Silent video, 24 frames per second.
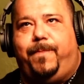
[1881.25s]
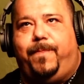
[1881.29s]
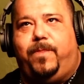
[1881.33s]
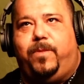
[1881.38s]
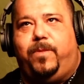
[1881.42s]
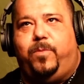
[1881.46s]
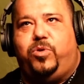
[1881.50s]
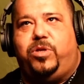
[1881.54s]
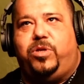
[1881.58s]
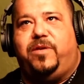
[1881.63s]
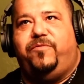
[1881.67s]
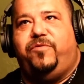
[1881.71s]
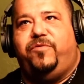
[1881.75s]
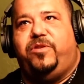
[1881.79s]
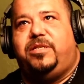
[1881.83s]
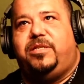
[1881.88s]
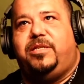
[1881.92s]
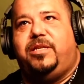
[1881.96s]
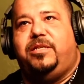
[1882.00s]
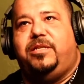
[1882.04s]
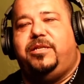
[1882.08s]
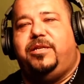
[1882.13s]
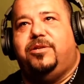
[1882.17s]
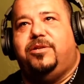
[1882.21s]
"We'll give you
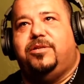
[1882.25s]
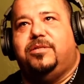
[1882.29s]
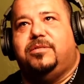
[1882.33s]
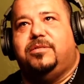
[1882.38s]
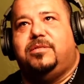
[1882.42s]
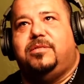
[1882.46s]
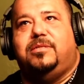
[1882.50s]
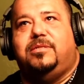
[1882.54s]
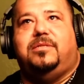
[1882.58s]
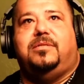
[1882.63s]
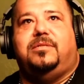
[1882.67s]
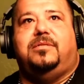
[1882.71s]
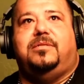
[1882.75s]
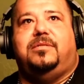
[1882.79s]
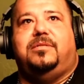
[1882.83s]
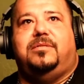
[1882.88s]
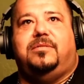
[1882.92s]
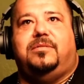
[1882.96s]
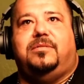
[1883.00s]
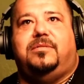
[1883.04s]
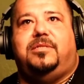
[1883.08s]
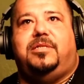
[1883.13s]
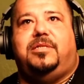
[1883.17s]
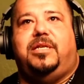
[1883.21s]
10 years,
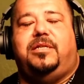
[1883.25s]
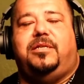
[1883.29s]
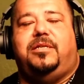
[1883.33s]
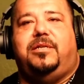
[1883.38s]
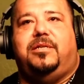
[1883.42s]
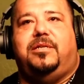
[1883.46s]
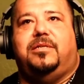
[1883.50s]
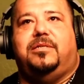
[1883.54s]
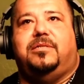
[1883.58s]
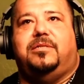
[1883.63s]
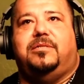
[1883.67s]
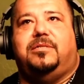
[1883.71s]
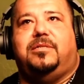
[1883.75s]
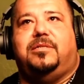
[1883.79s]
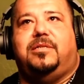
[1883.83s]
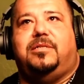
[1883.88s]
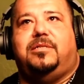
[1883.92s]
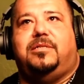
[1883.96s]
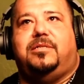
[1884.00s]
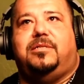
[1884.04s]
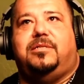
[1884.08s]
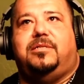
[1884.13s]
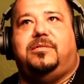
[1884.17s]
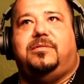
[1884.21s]
10 years
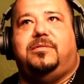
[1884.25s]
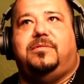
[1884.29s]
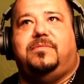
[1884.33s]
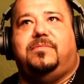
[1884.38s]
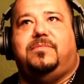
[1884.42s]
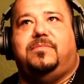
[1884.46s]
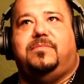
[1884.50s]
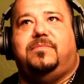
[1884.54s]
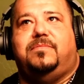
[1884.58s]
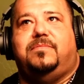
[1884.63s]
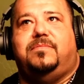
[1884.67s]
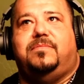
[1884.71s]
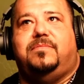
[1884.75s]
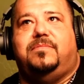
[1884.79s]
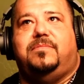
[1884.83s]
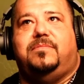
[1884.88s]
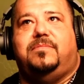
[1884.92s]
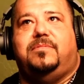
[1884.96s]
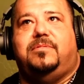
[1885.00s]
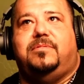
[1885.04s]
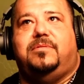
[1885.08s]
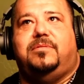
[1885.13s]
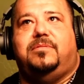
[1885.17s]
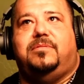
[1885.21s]

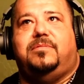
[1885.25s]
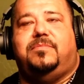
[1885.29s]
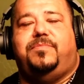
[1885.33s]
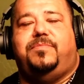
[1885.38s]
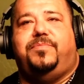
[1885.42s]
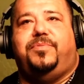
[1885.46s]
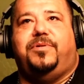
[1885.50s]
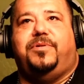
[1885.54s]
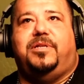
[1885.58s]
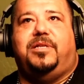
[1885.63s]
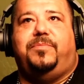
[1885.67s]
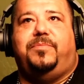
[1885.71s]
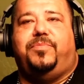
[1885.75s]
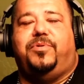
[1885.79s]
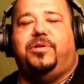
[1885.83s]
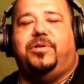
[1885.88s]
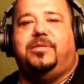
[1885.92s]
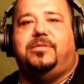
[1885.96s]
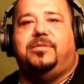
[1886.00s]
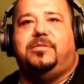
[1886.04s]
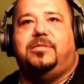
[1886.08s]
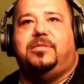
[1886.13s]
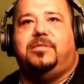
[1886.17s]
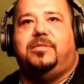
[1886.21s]
in
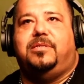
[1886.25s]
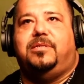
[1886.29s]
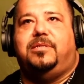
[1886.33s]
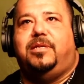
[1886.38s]
prison,